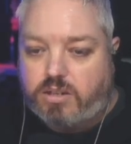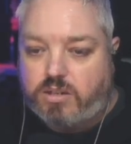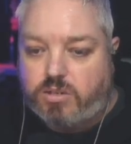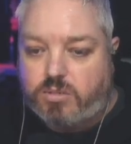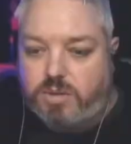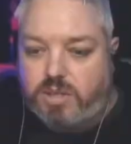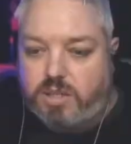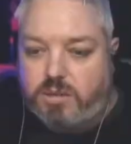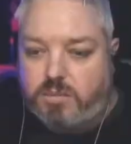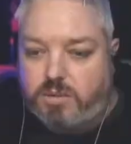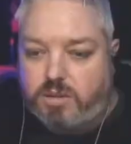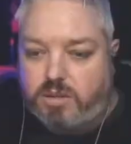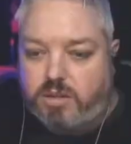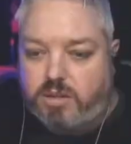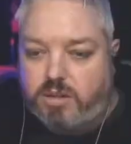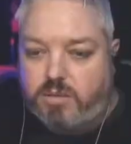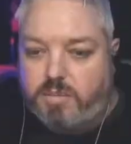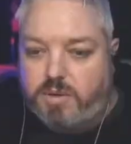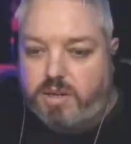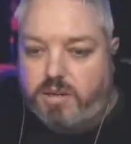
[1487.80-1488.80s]
know where they were
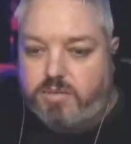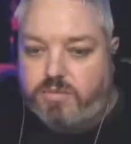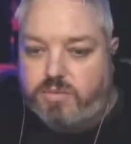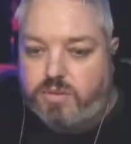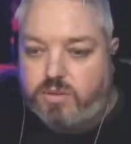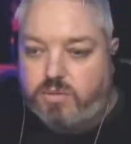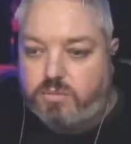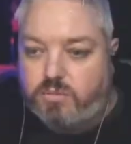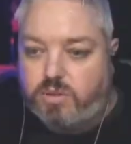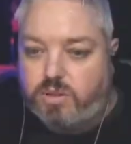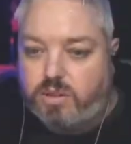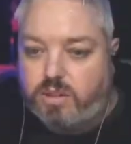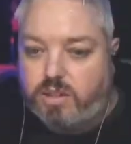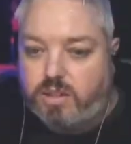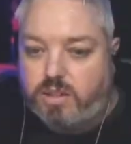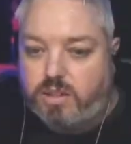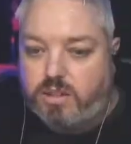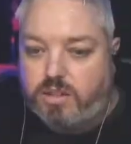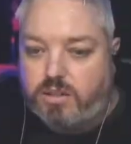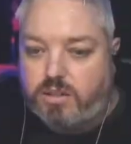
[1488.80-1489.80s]
coming in from, really,
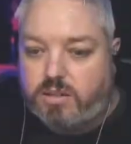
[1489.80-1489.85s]
did I?